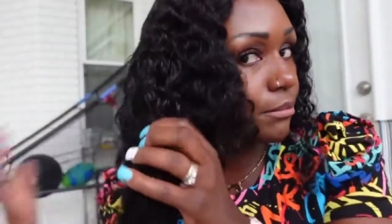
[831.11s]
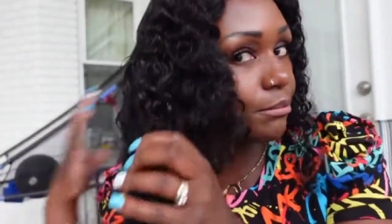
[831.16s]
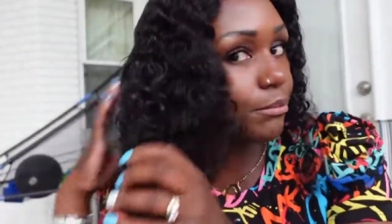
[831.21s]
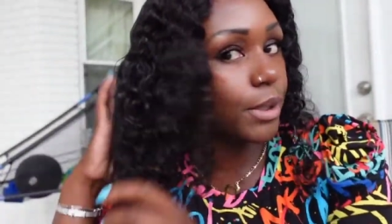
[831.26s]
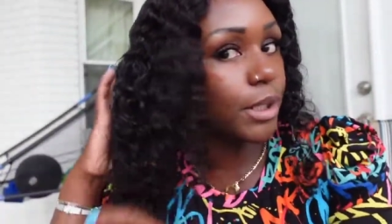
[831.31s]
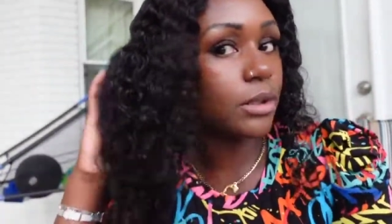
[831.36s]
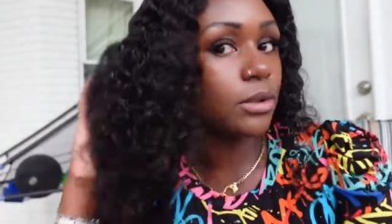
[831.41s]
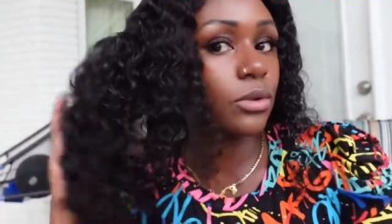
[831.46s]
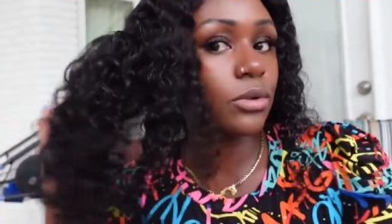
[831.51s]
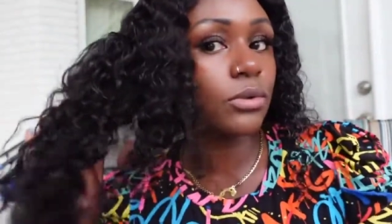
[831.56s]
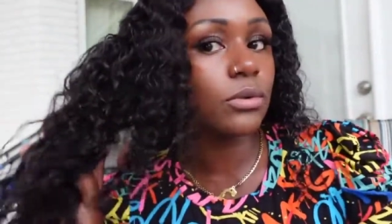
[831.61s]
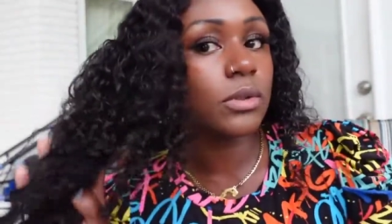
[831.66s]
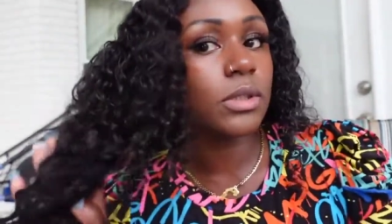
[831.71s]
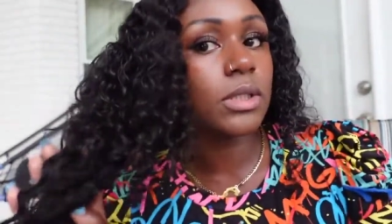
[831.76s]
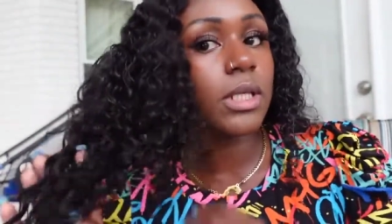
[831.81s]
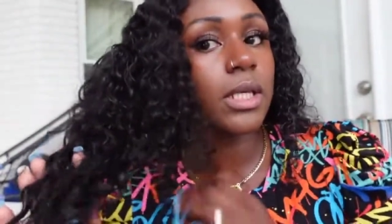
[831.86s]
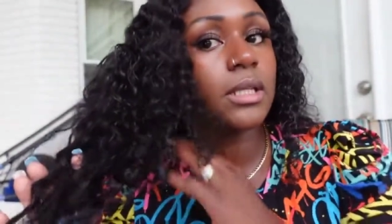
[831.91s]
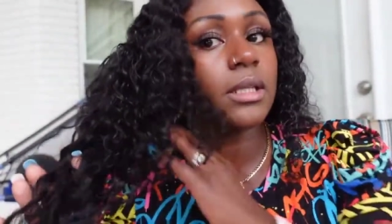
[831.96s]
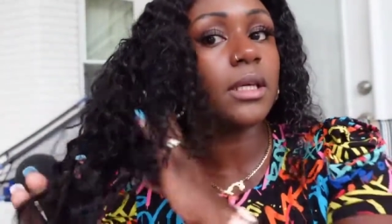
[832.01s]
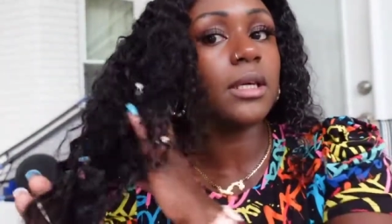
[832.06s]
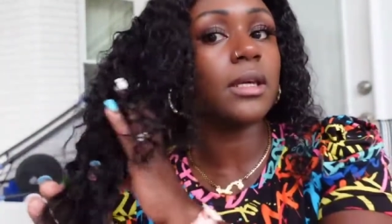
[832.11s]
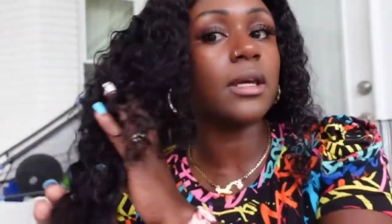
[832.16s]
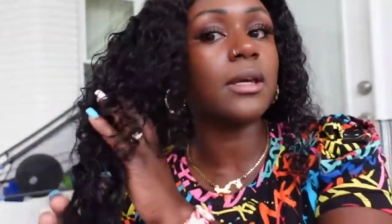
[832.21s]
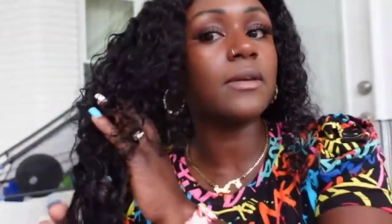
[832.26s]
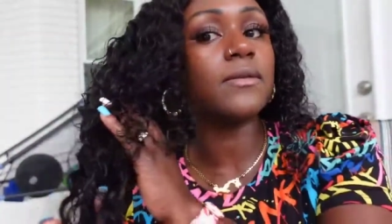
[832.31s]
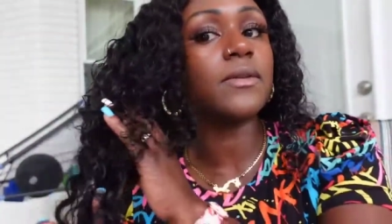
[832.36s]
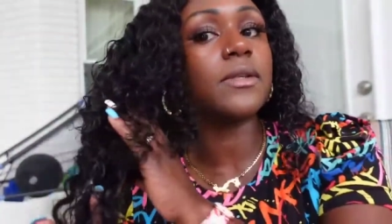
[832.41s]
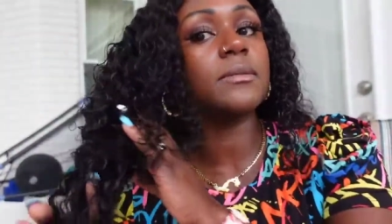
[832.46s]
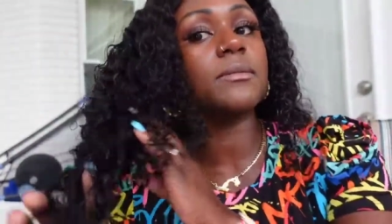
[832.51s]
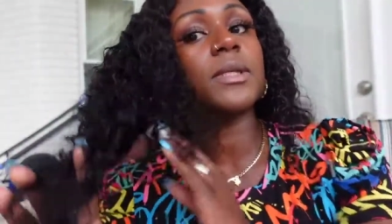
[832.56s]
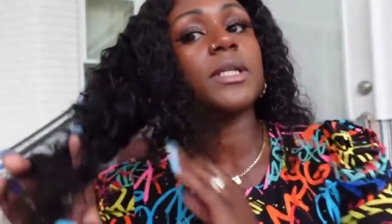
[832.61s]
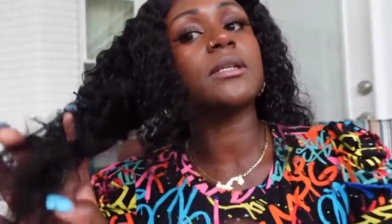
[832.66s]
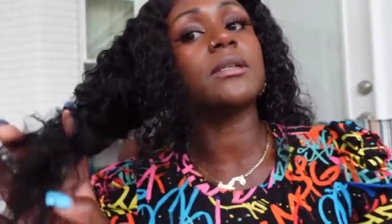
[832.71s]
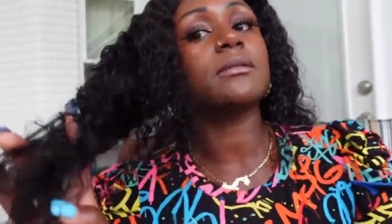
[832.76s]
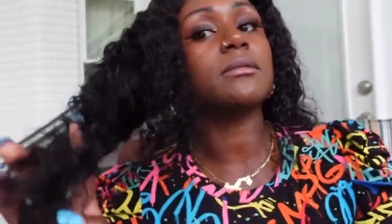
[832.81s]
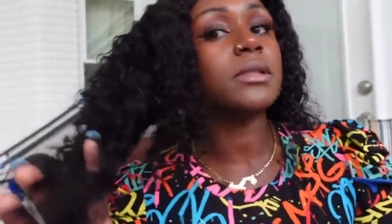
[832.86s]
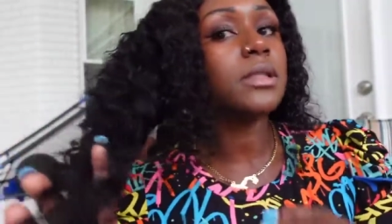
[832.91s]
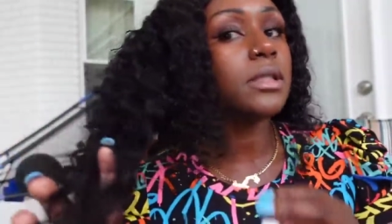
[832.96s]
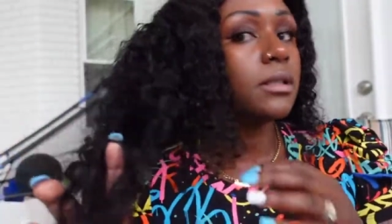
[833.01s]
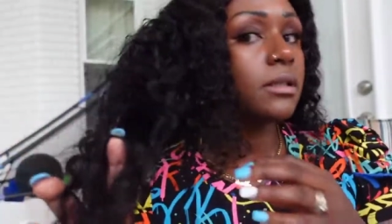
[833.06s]
bundles that they gave to me.
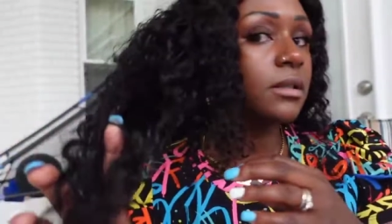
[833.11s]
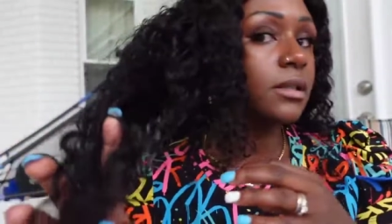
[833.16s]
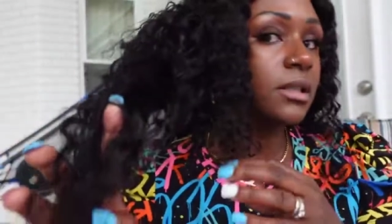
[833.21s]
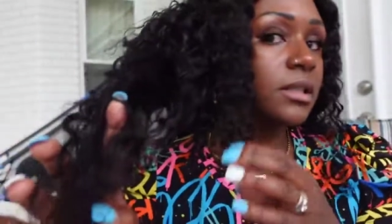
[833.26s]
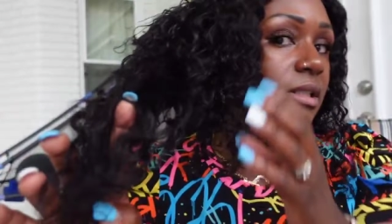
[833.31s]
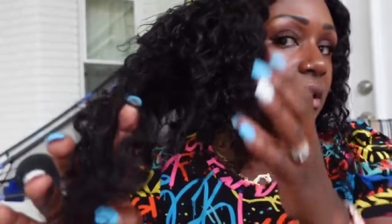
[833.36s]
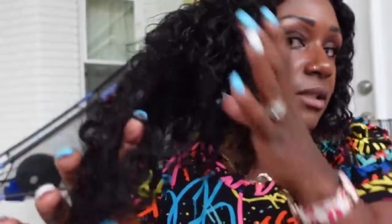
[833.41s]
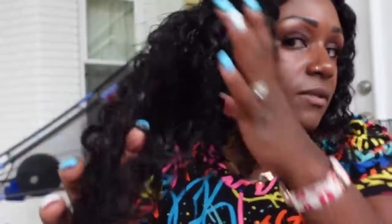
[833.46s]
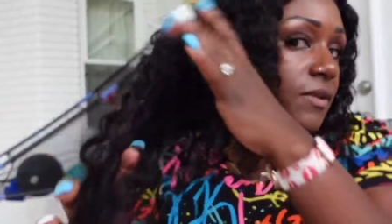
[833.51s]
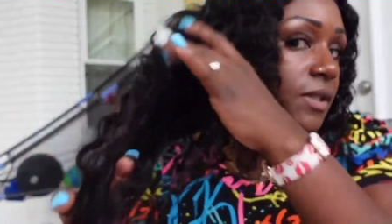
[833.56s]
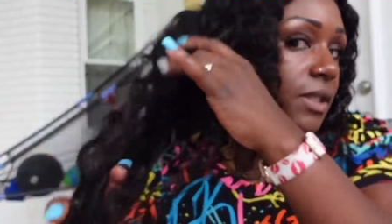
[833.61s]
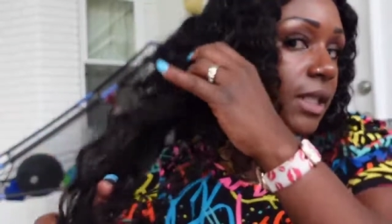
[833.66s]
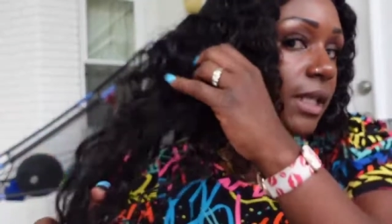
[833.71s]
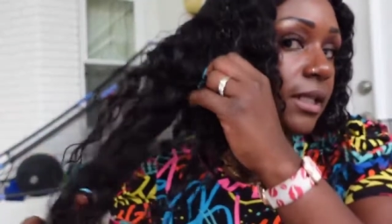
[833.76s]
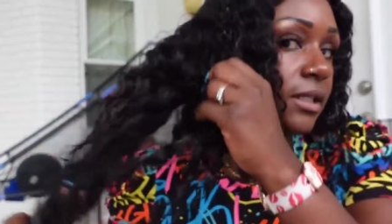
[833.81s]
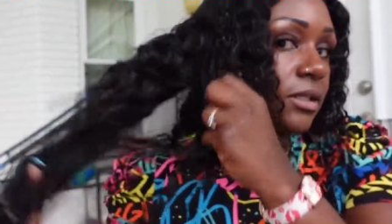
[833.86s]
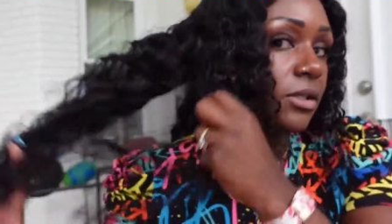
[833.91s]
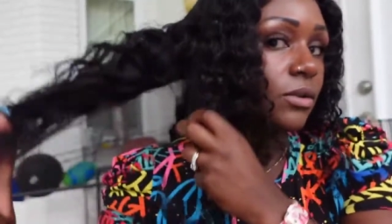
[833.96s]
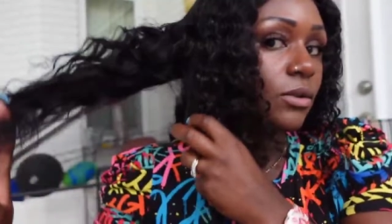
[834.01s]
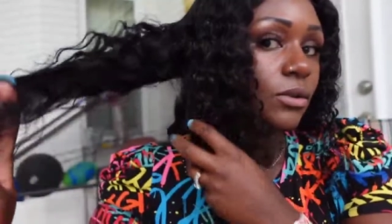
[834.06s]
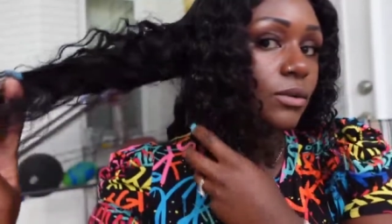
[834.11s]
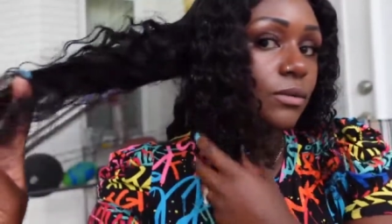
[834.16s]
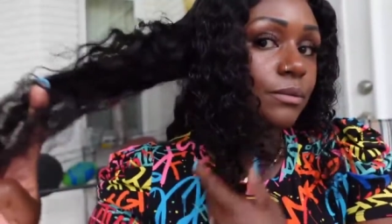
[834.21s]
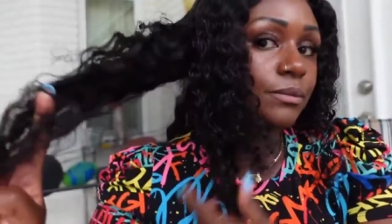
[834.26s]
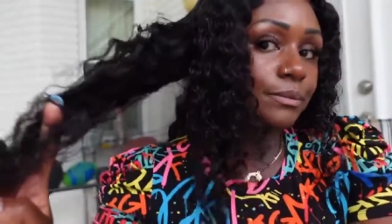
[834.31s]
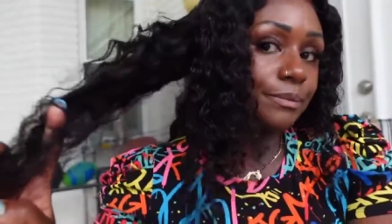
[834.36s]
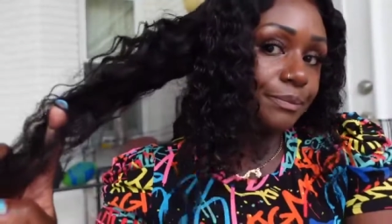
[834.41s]
See, it's even like so